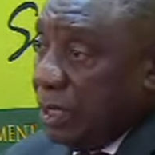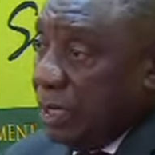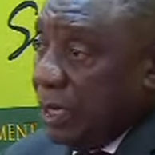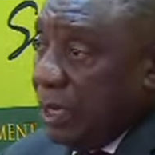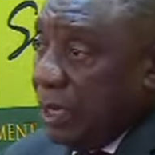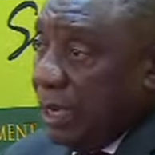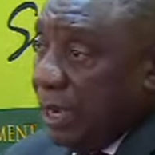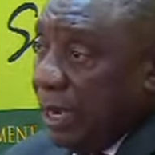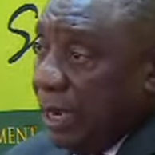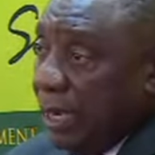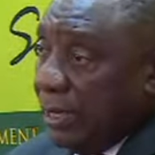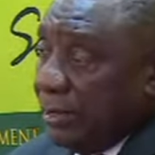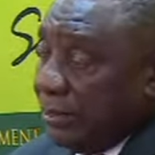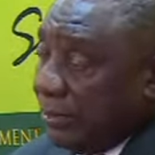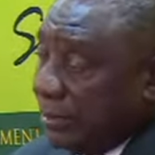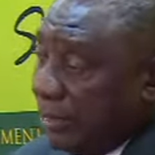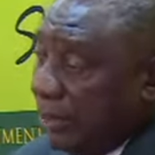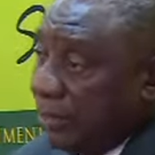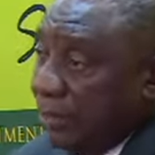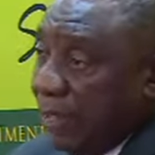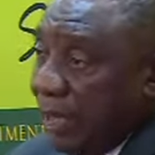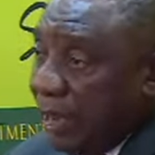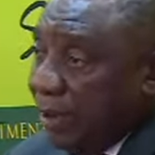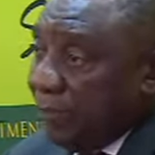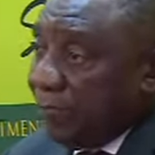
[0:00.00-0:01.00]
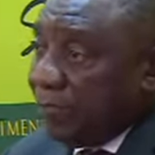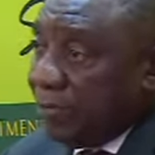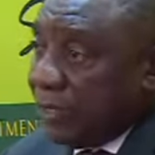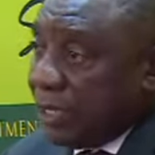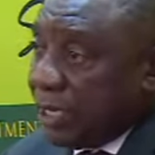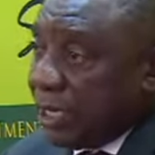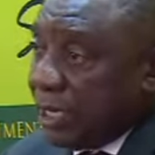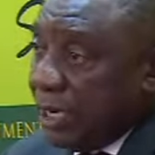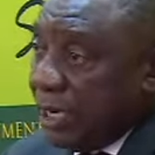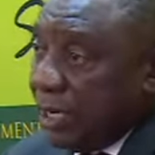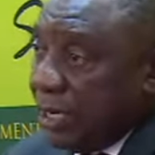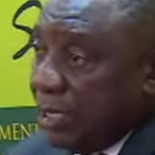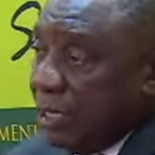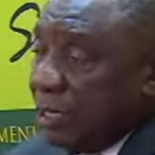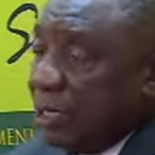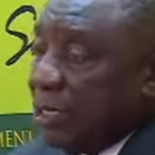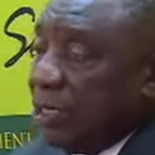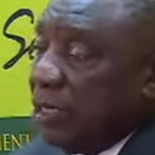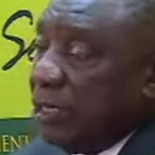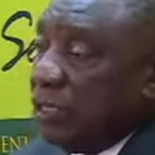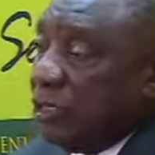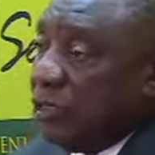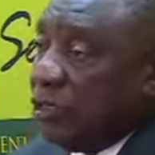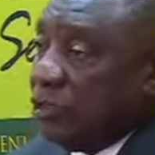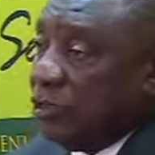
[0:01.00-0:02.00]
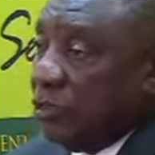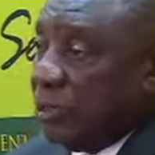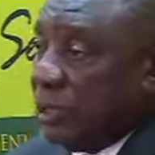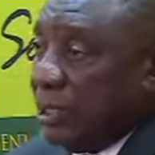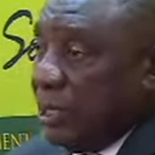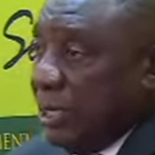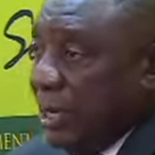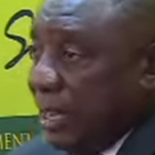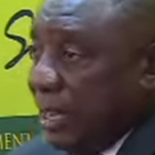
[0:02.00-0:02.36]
and South Africa should